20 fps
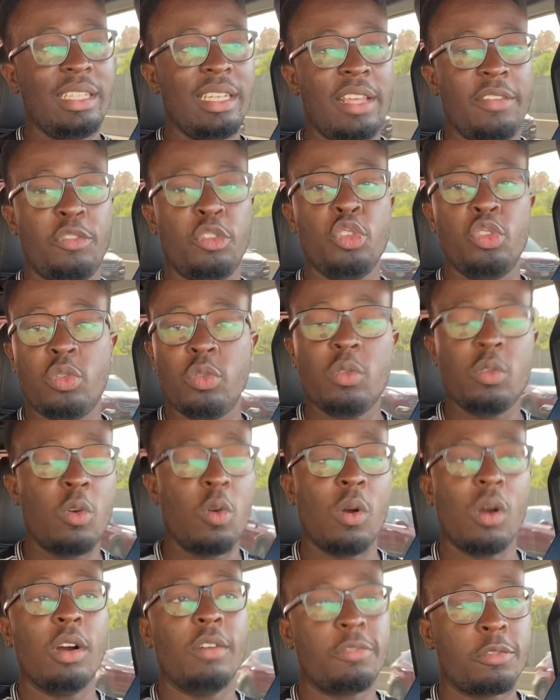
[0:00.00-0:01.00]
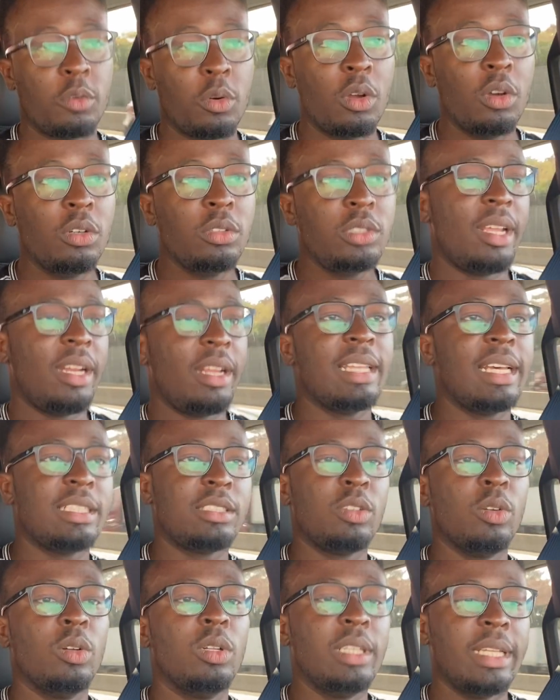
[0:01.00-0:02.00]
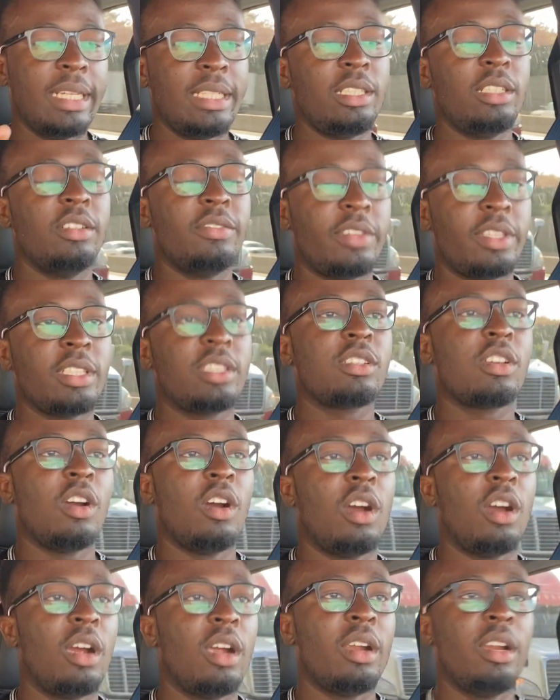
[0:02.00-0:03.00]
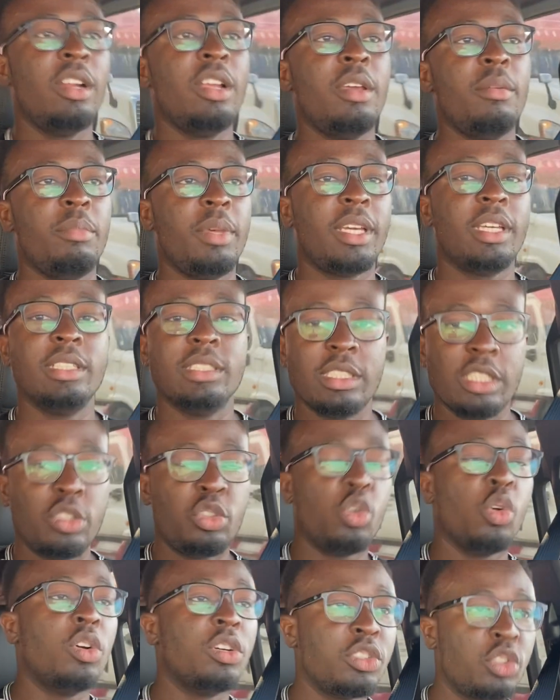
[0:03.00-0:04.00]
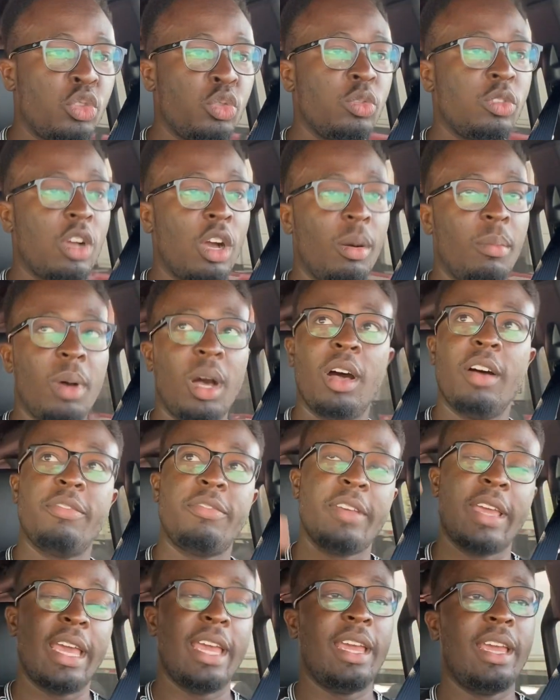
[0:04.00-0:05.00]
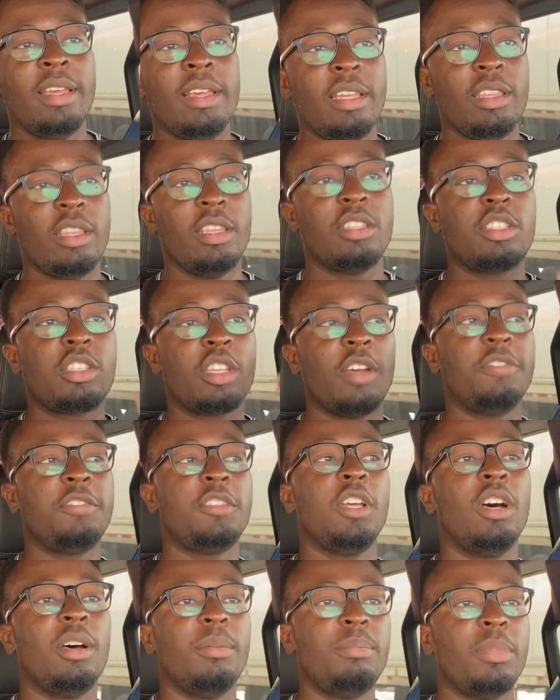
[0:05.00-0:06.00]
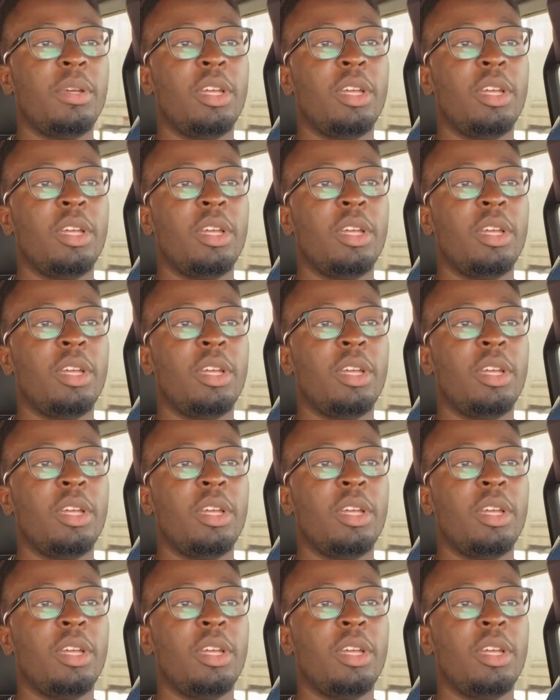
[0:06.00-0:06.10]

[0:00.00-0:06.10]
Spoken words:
if you do go off-road. And that's the whole idea of this car, because the doors do come off and this soft top